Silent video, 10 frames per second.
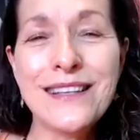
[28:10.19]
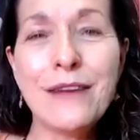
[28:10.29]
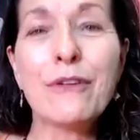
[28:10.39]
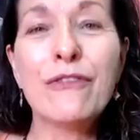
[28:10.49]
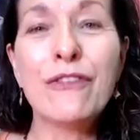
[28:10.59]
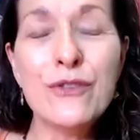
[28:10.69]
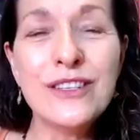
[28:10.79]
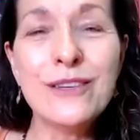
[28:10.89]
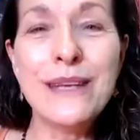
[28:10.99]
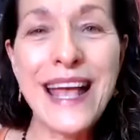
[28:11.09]
I refuse
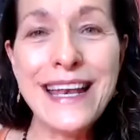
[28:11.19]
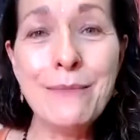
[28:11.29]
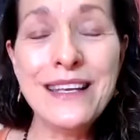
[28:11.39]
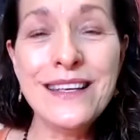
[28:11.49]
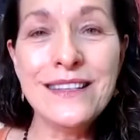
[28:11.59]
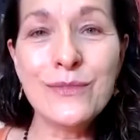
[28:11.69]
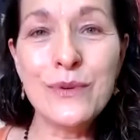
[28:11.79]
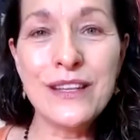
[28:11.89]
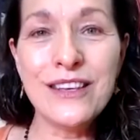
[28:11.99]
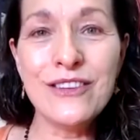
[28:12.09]
to be enemies
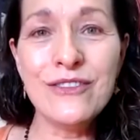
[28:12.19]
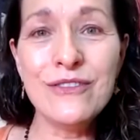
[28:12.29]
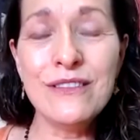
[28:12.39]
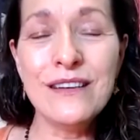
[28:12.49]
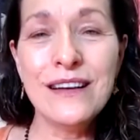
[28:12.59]
with you.